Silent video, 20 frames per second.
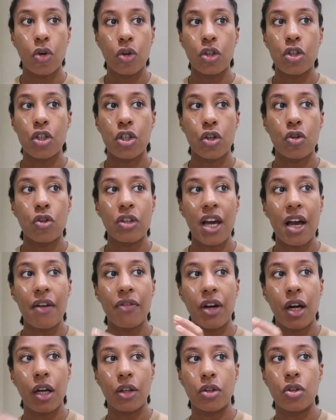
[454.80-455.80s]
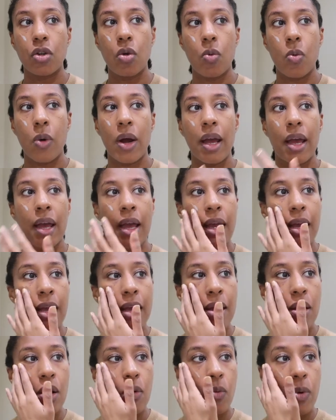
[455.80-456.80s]
she could have gotten
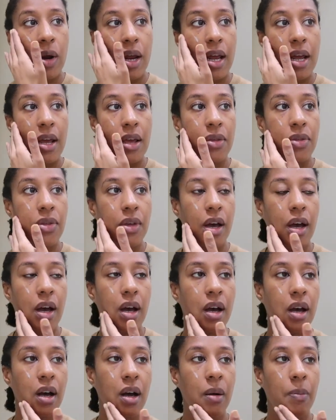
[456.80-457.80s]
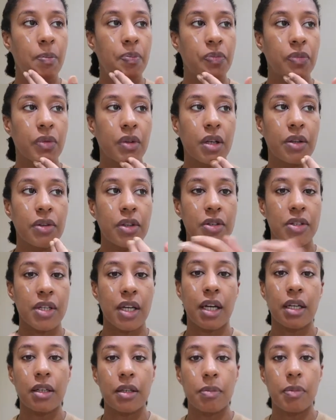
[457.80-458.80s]
away with the
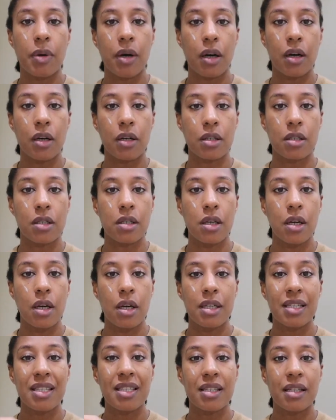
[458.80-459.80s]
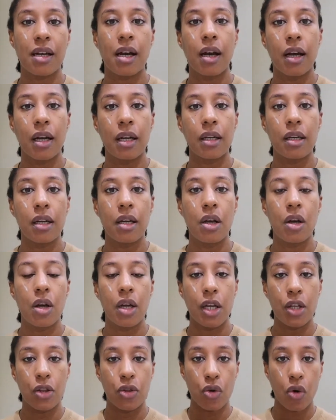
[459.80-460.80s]
second part style
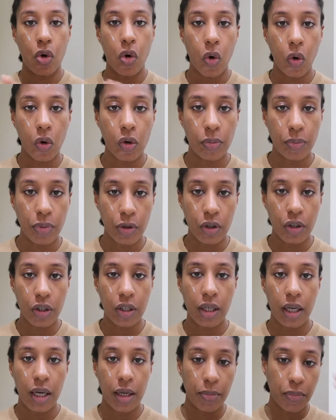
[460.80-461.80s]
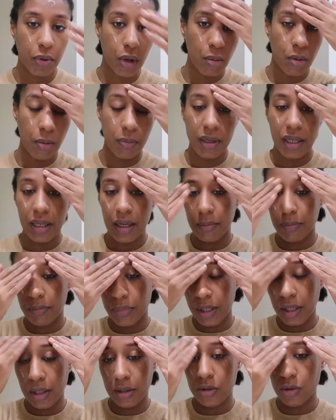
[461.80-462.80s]
in the whole book and probably
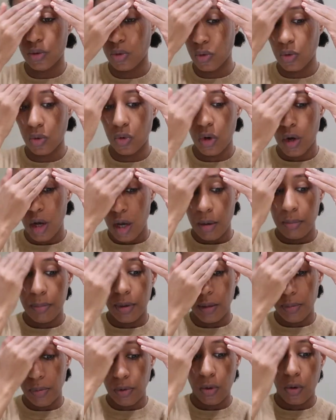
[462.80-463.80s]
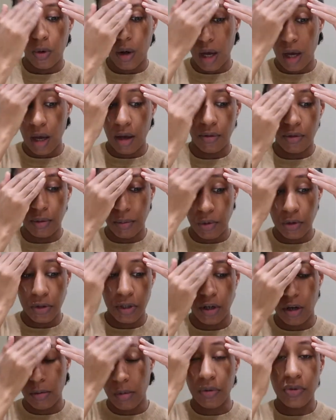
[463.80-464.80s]
appealed to people who have a
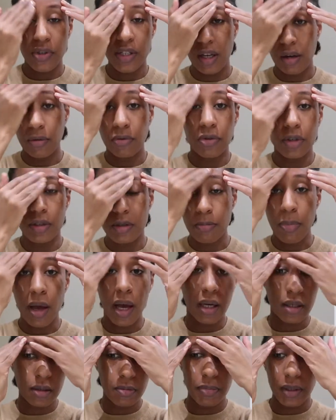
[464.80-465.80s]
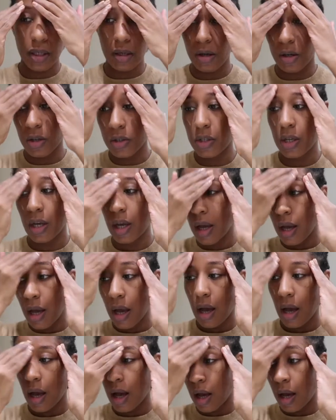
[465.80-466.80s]
modicum of self-respect, because
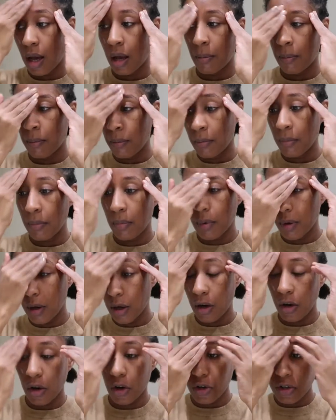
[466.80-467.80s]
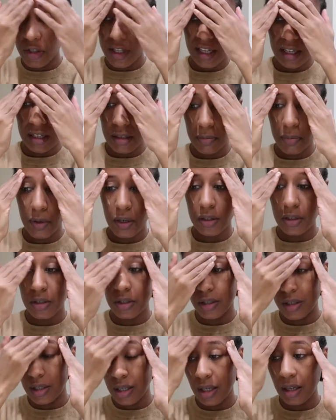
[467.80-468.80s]
her second part
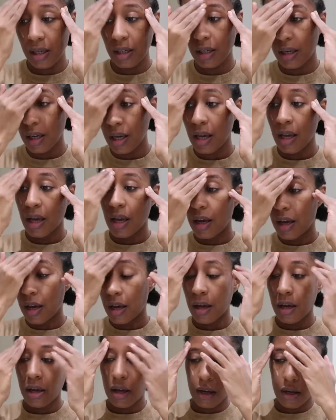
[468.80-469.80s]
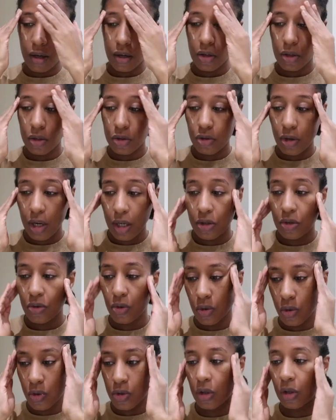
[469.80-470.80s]
still tries
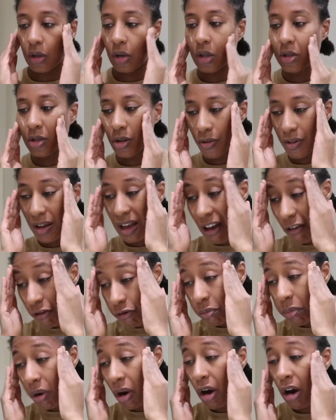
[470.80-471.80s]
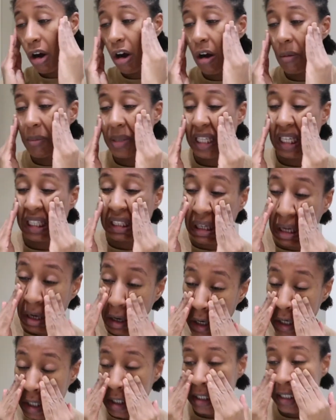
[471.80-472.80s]
to use a lot of F-bombs and
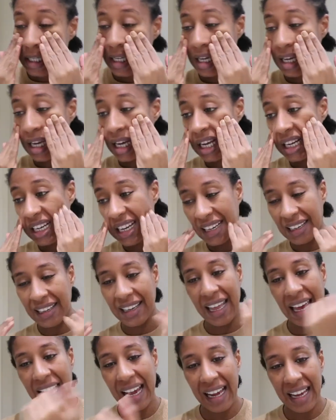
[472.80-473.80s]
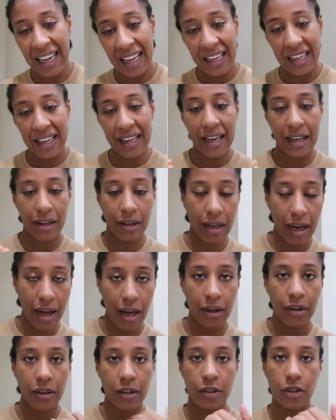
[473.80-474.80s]
cursing and like and
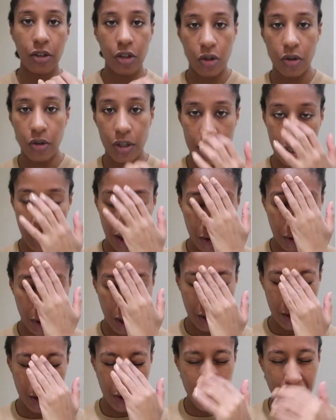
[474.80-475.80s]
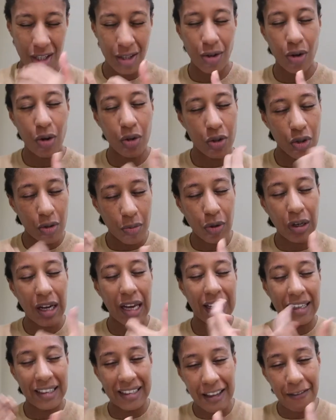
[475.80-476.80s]
kind and you know this kind of thing, because in the audiobook
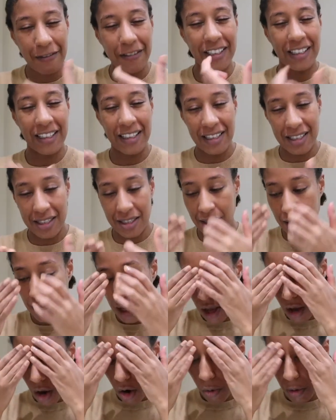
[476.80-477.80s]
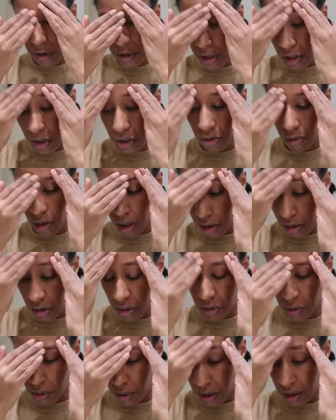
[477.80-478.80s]
I can definitely see what she's trying to
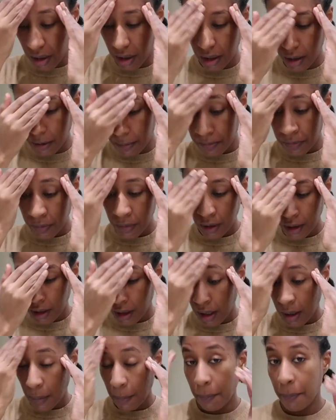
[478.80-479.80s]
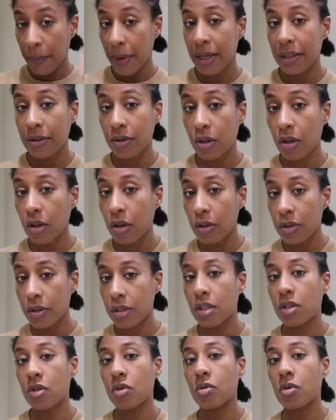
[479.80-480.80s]
do in there, but the
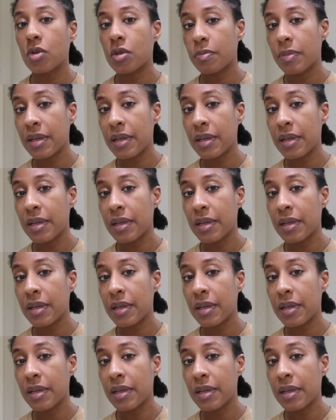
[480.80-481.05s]
content was